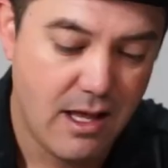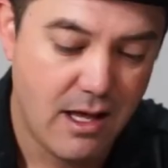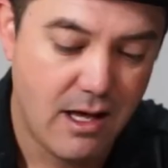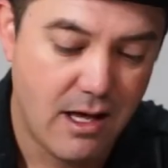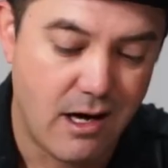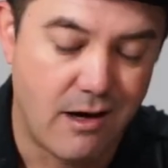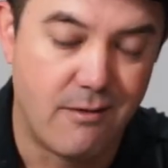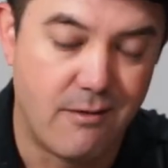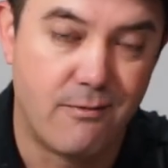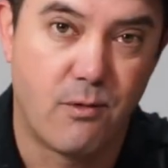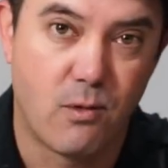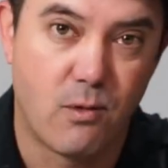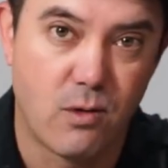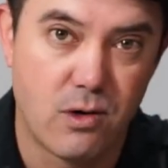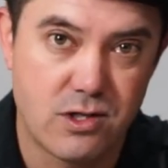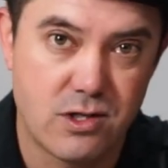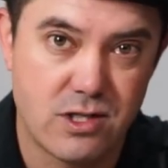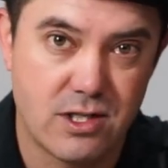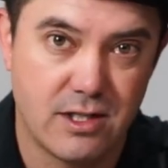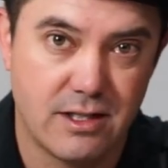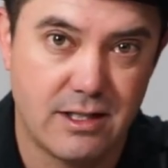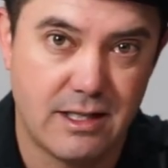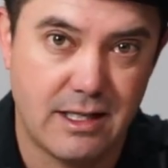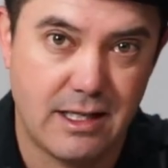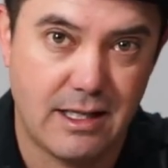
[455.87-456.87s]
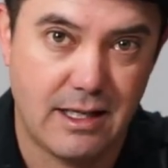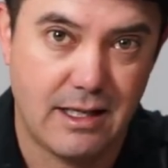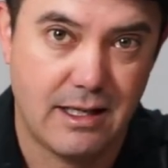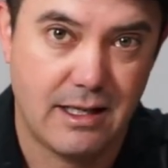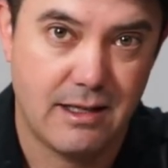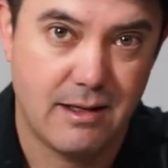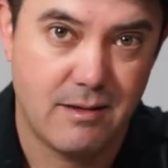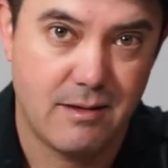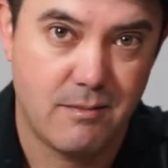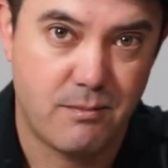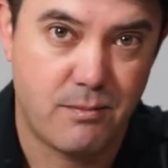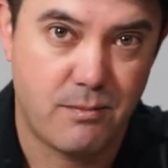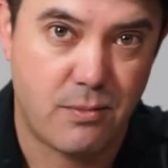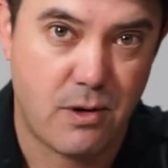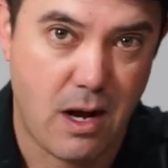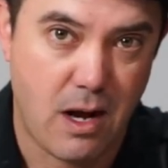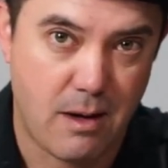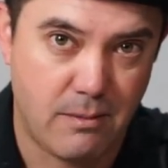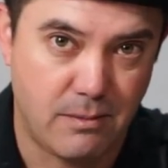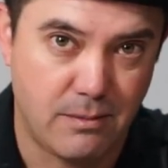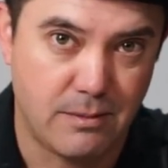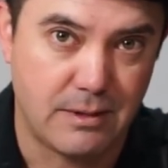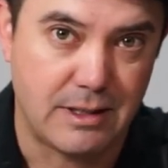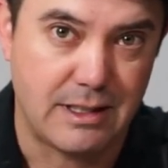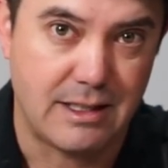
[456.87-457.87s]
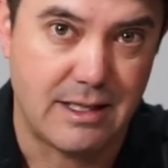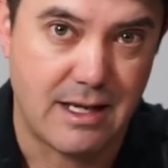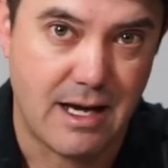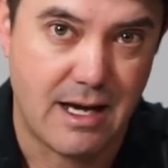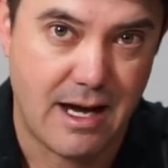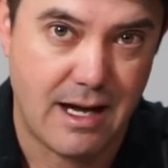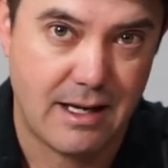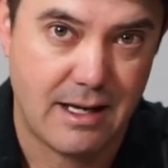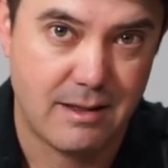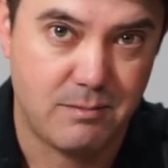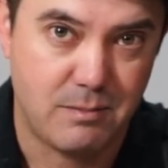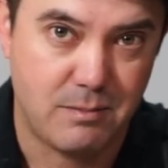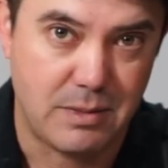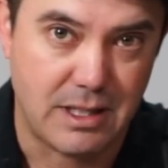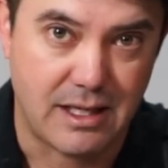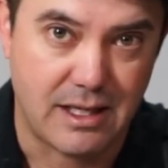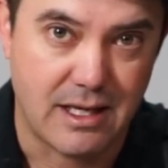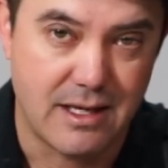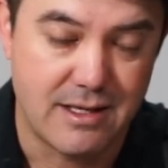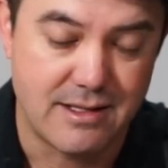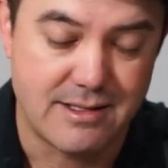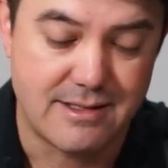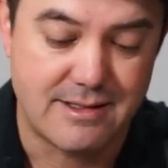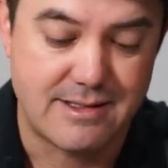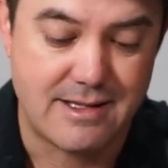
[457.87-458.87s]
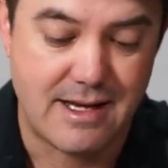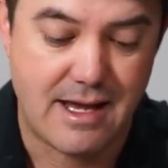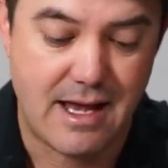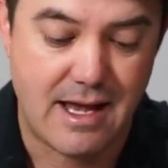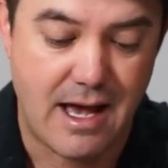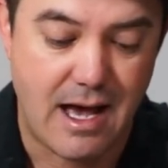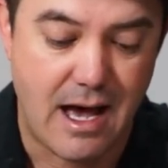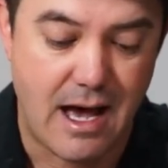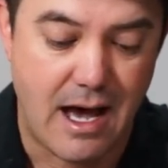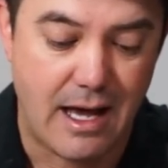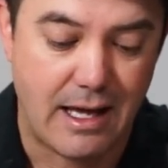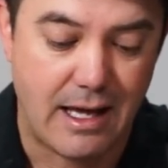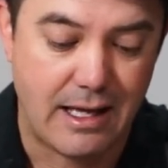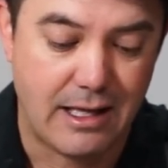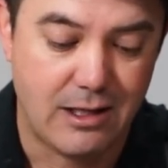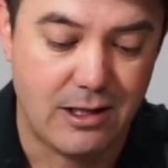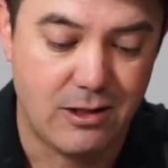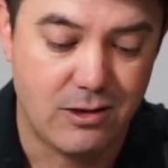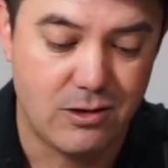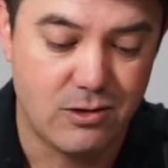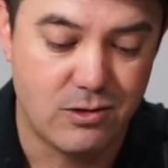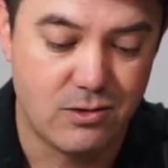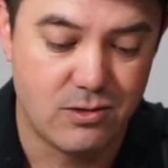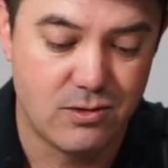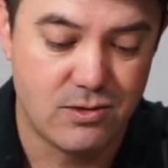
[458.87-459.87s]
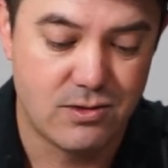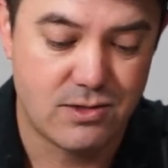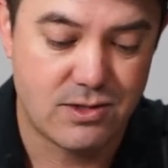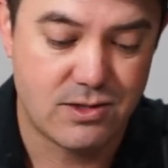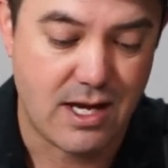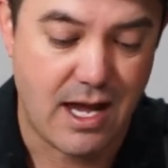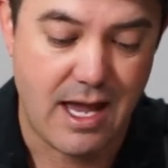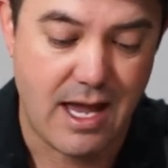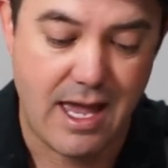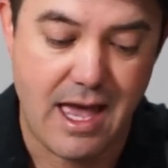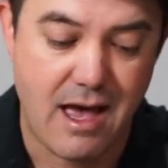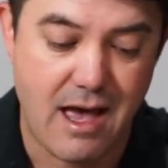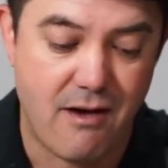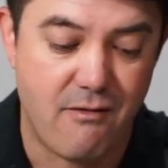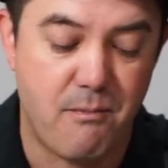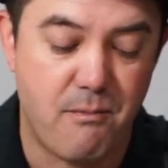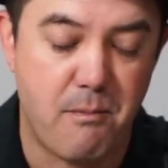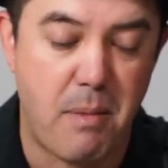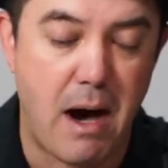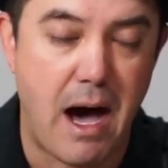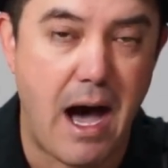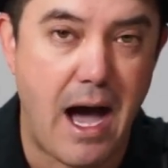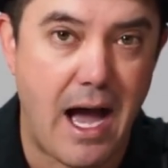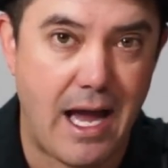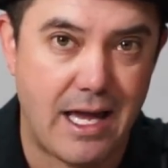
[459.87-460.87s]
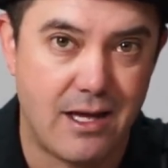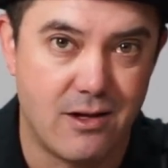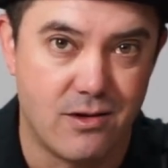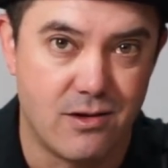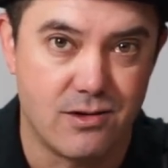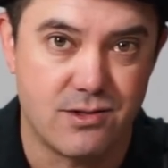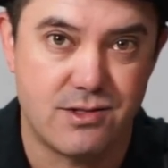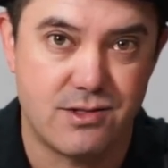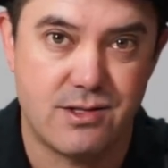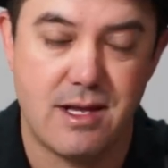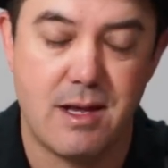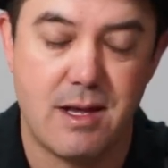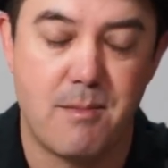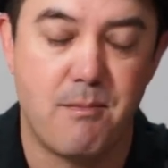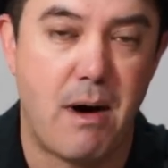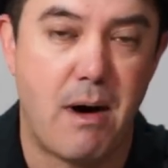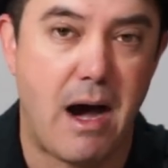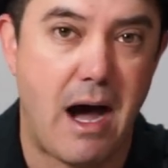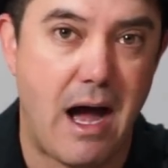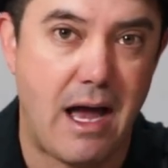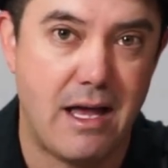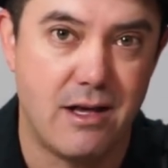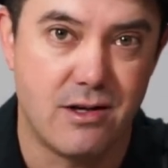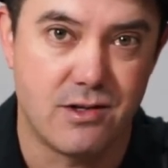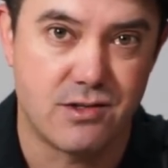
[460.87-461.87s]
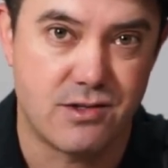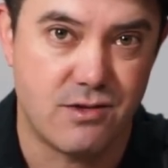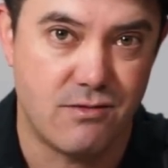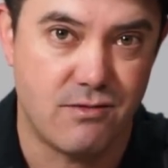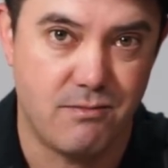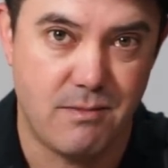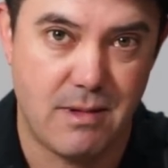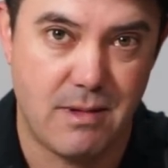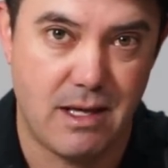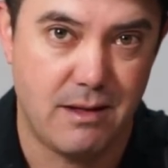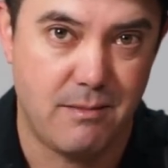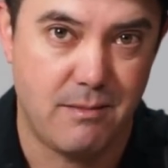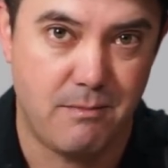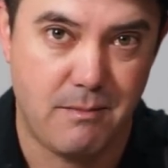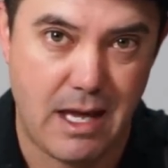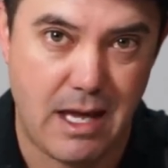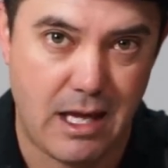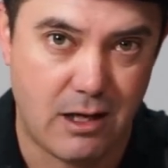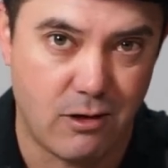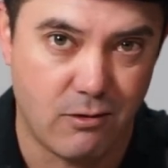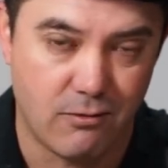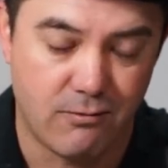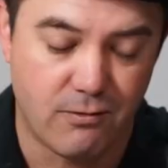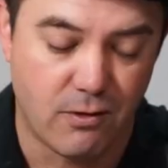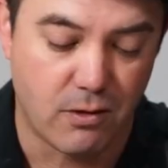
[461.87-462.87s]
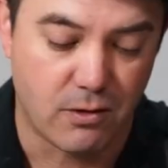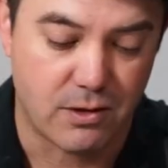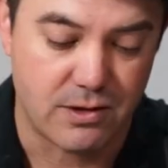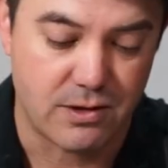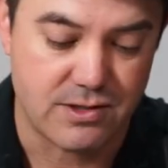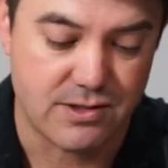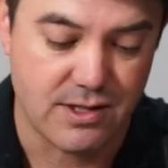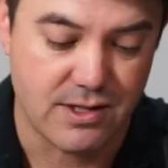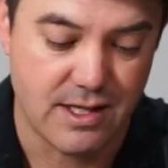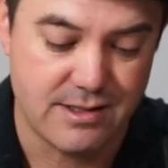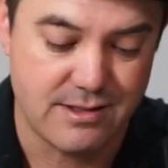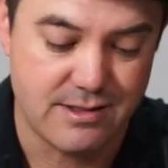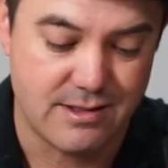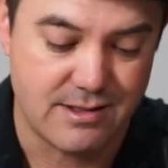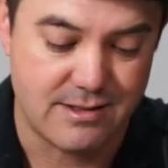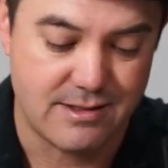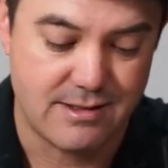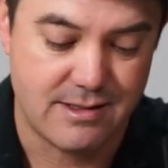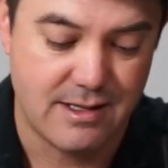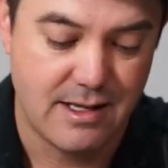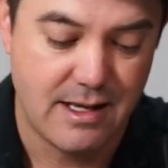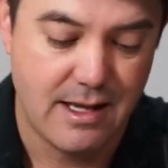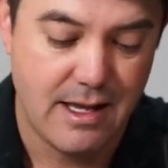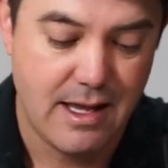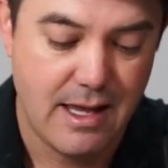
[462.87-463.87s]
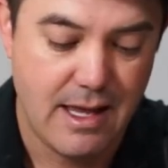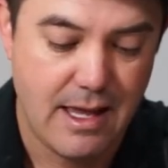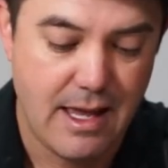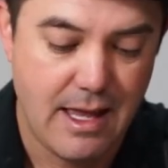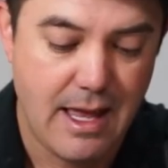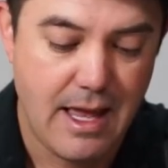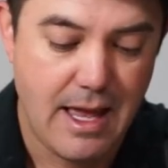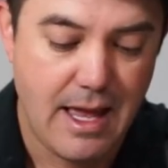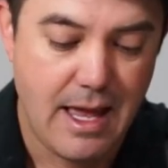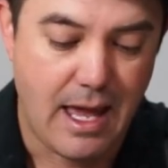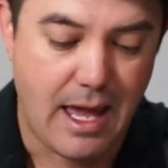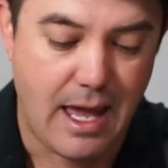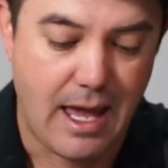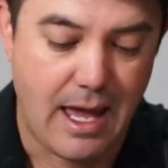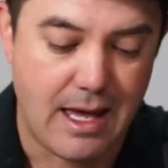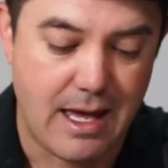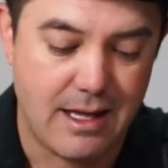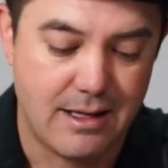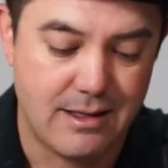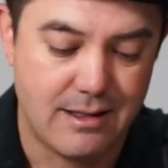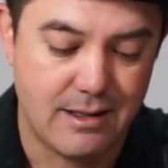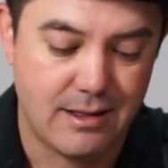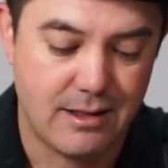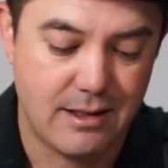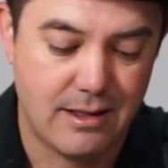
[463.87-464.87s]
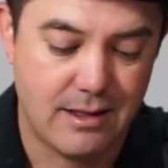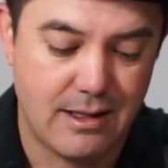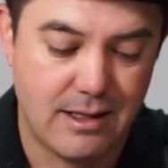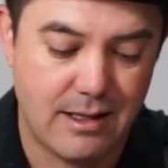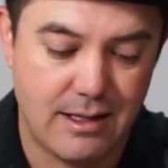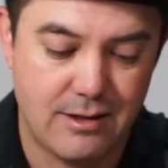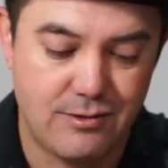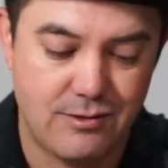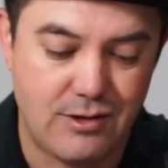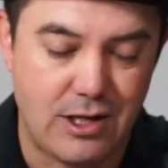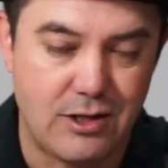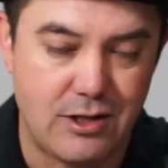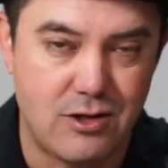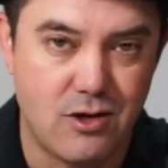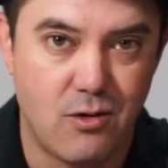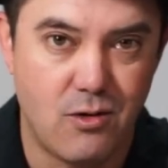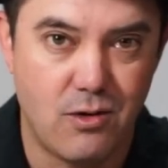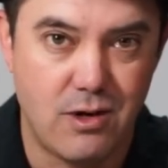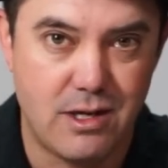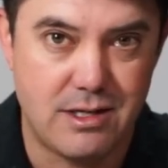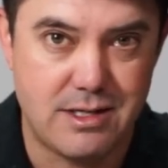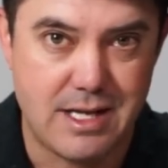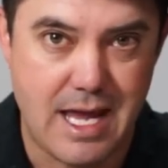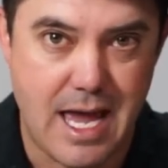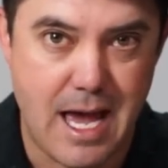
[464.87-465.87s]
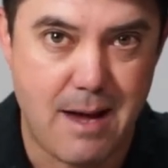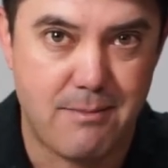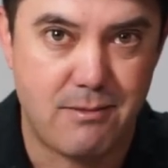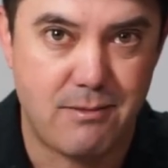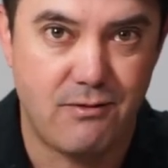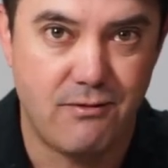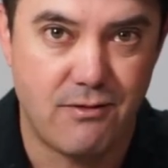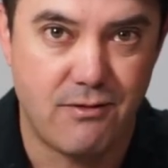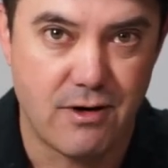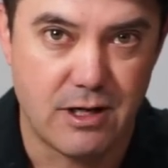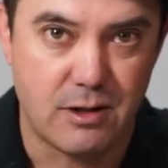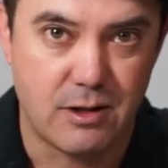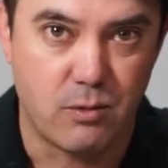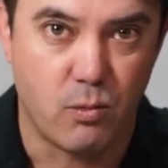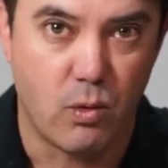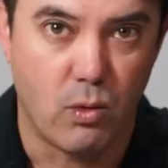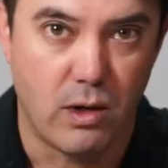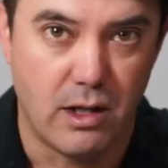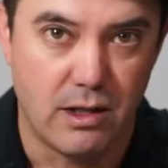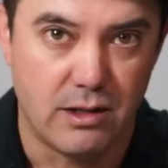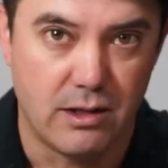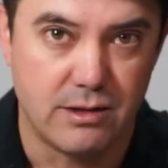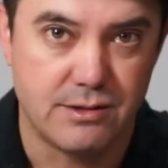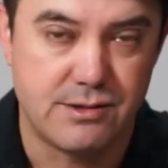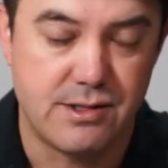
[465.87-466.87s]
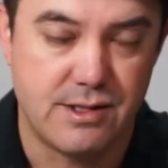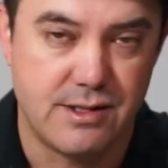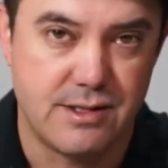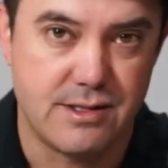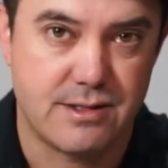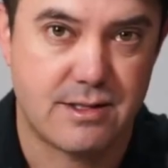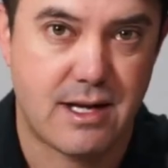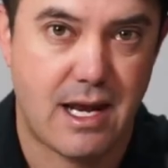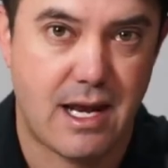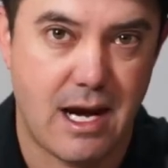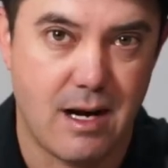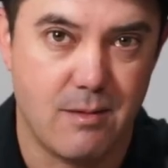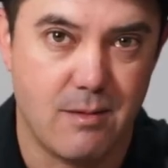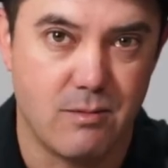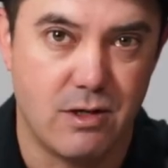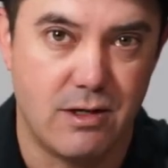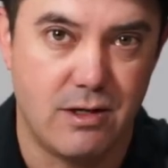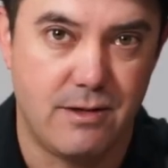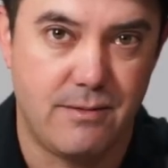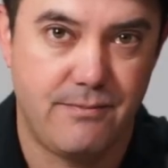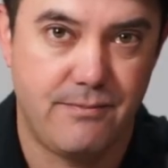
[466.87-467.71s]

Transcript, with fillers: Unfortunately, probably not because I use, I have piles and piles of manual focus lenses, and they don't adapt very well to this camera.